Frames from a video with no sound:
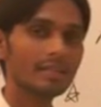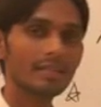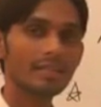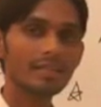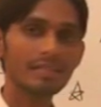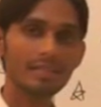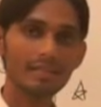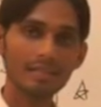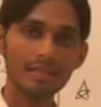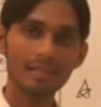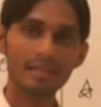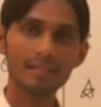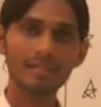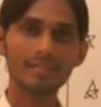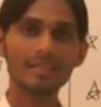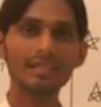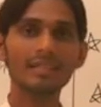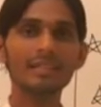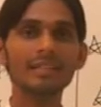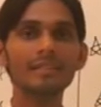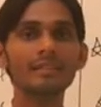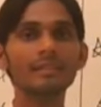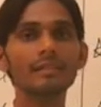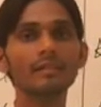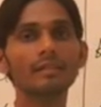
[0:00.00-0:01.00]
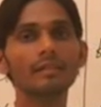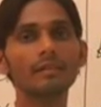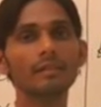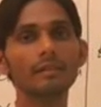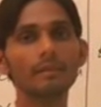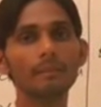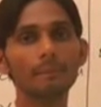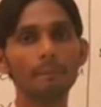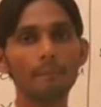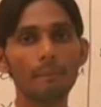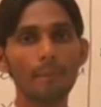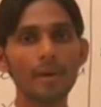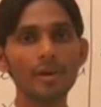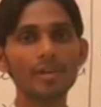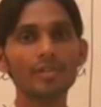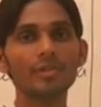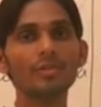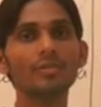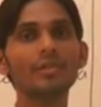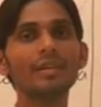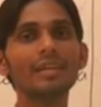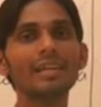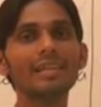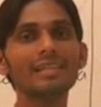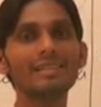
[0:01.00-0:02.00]
sense, nursing
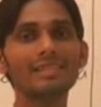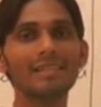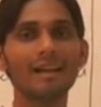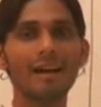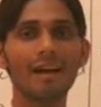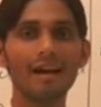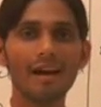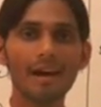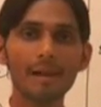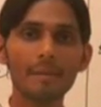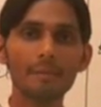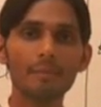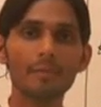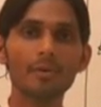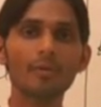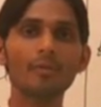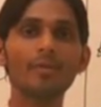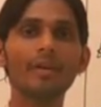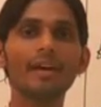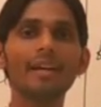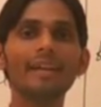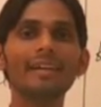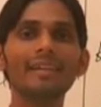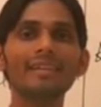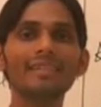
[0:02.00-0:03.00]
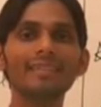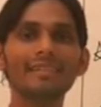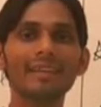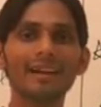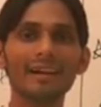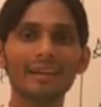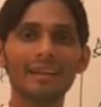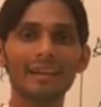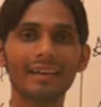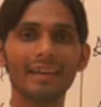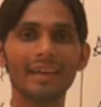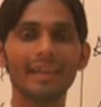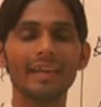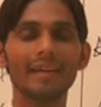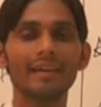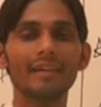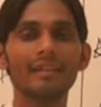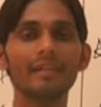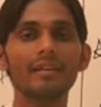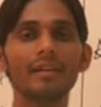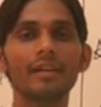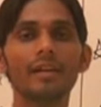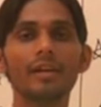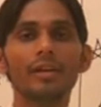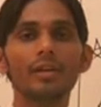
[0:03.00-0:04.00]
personnels are providing the
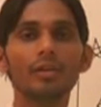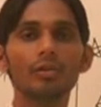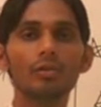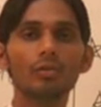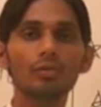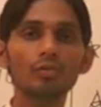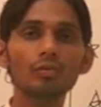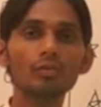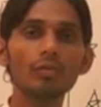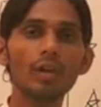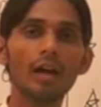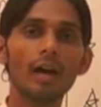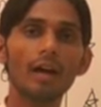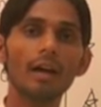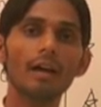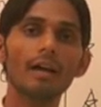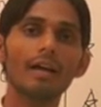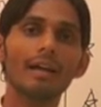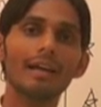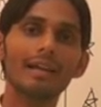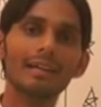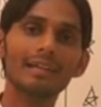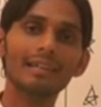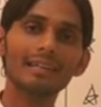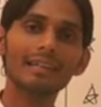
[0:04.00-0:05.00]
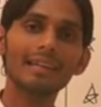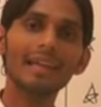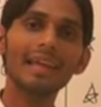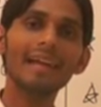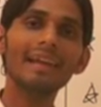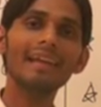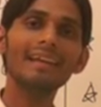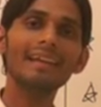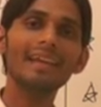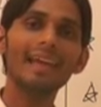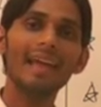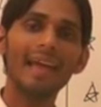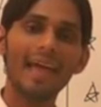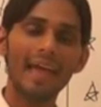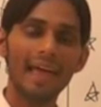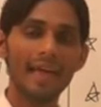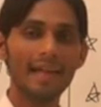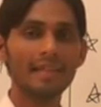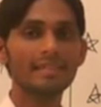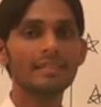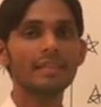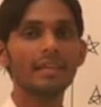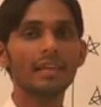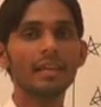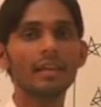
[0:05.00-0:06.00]
care to the client
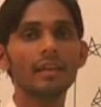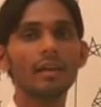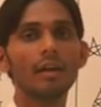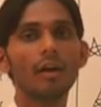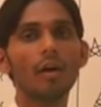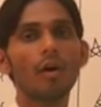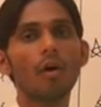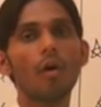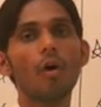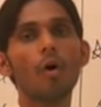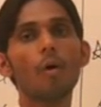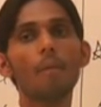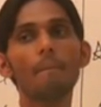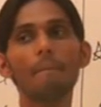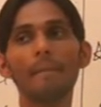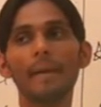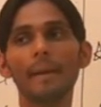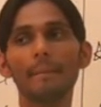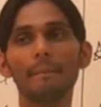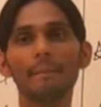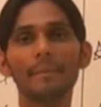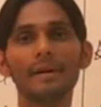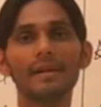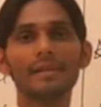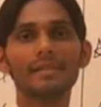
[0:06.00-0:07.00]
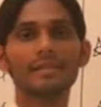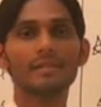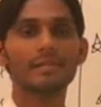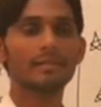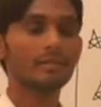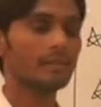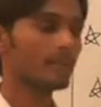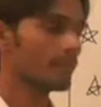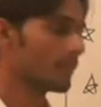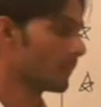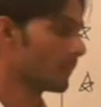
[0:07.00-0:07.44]
as a home members.